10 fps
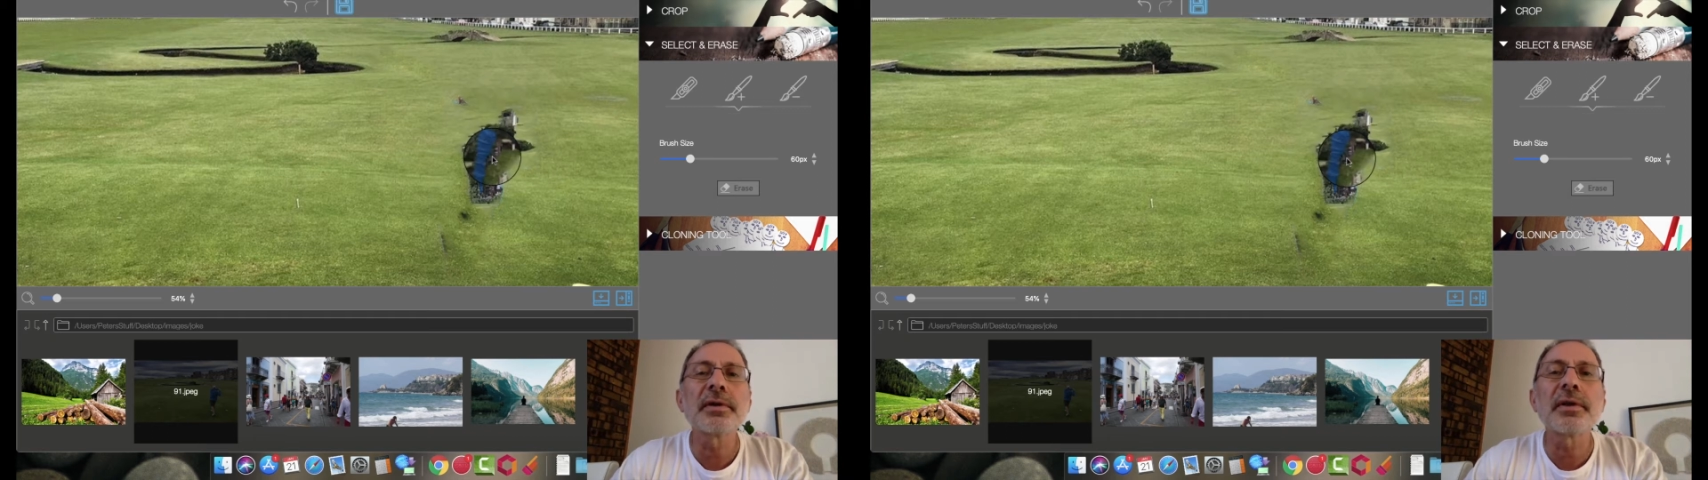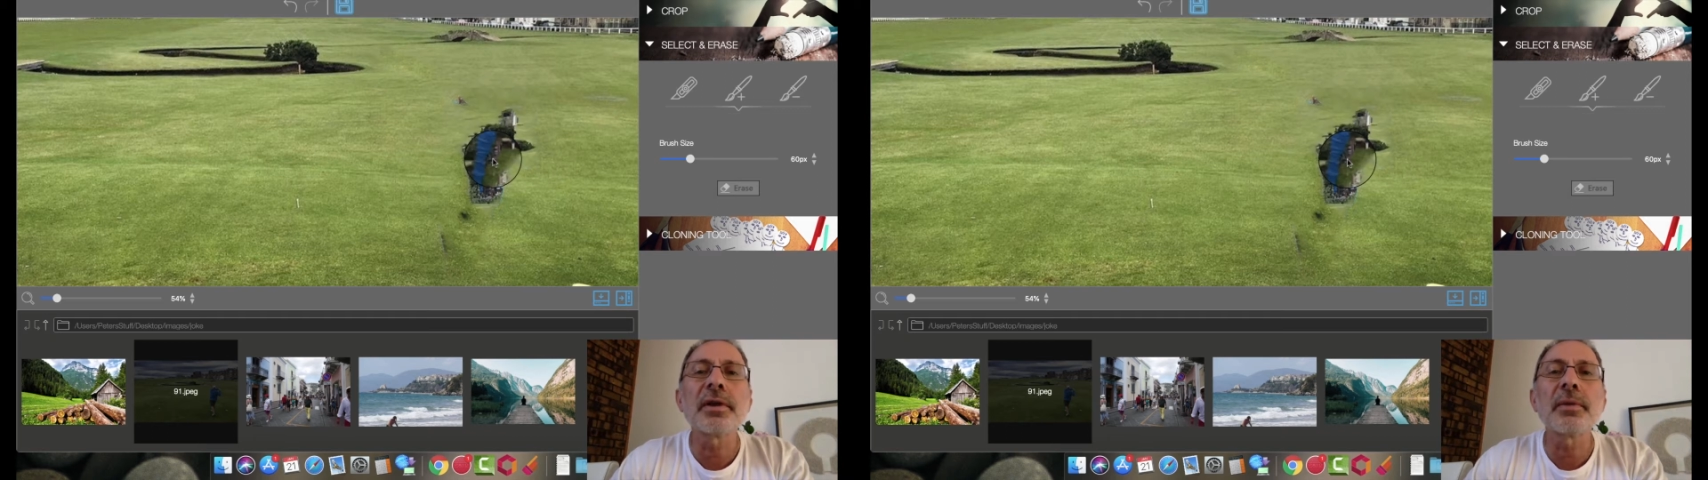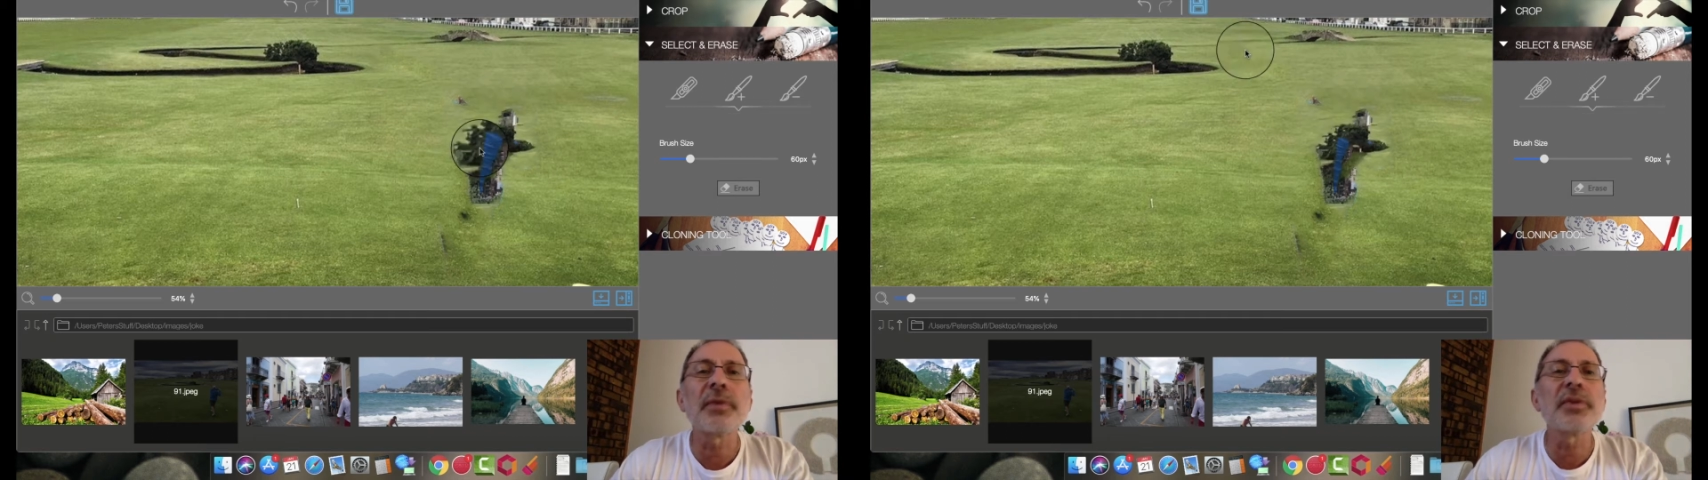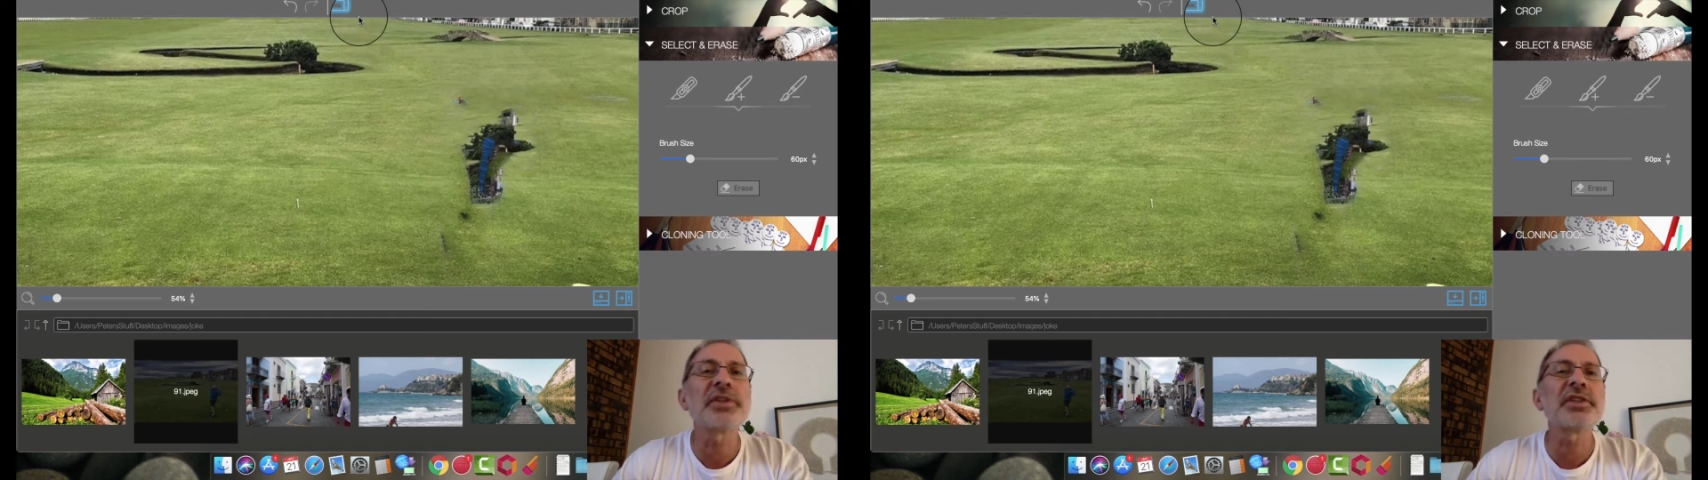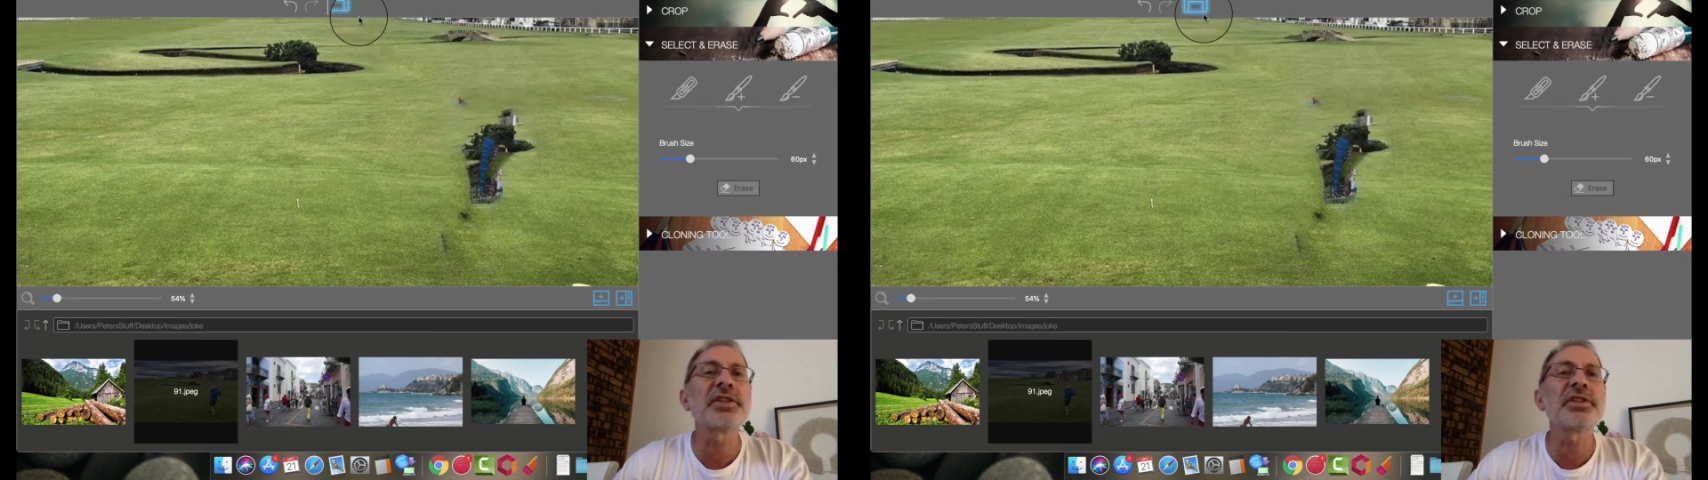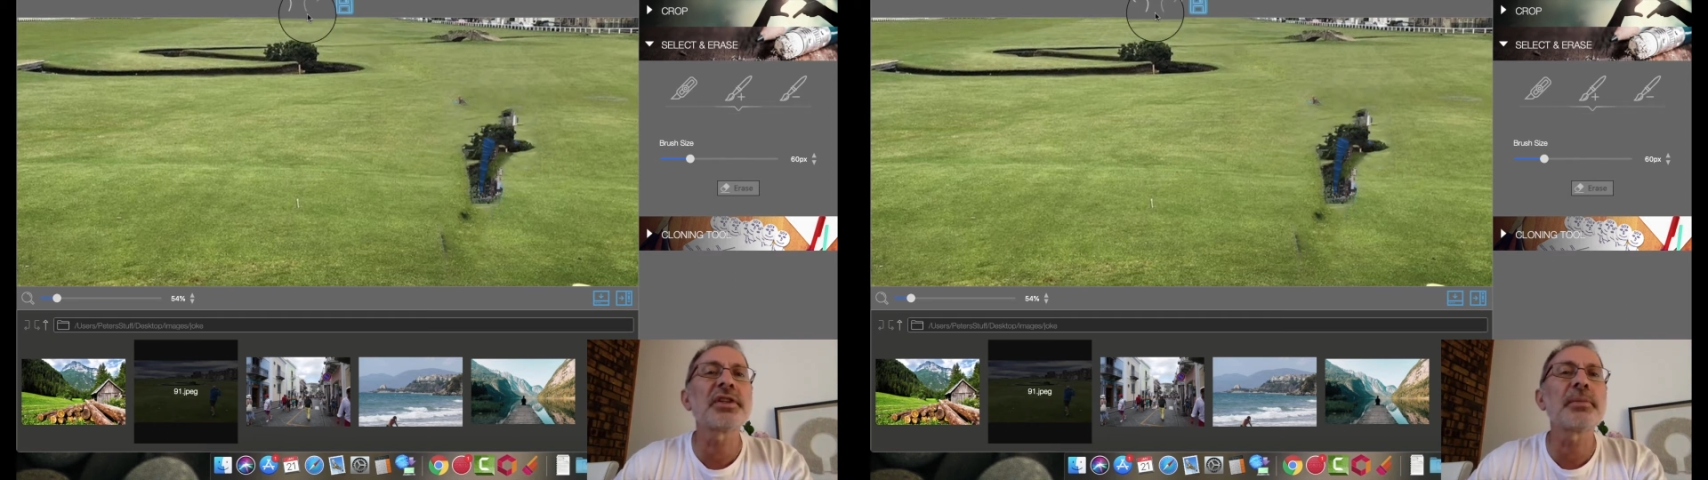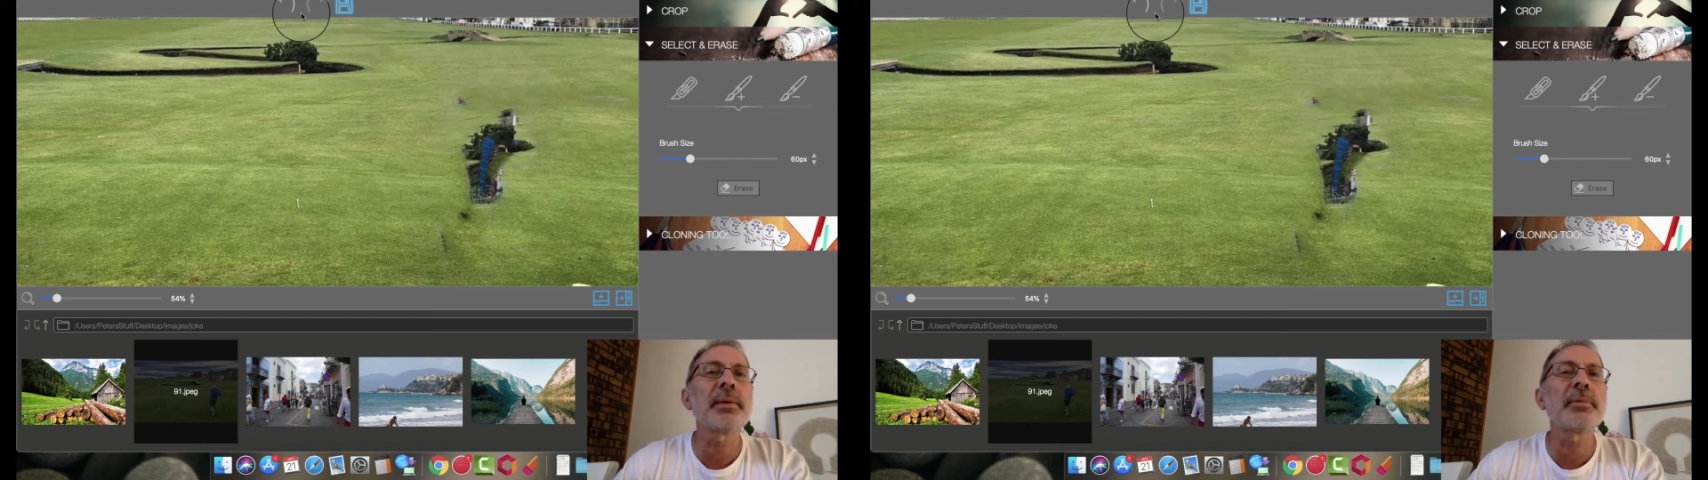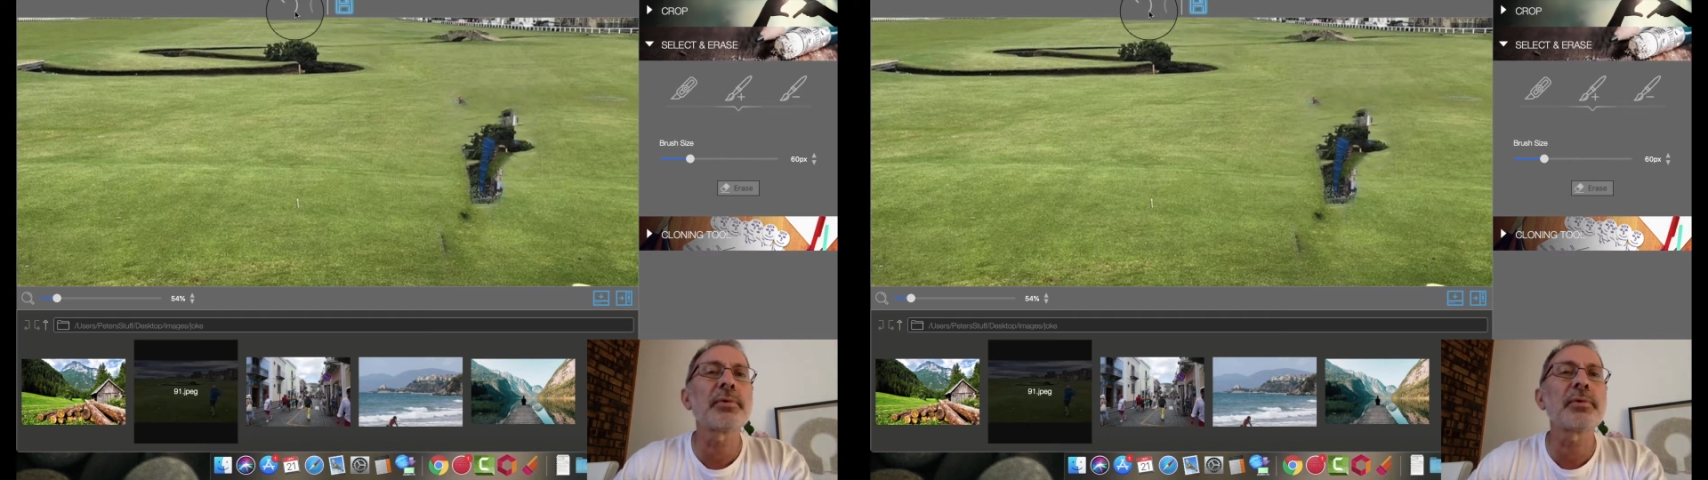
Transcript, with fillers: Don't know what this is, so maybe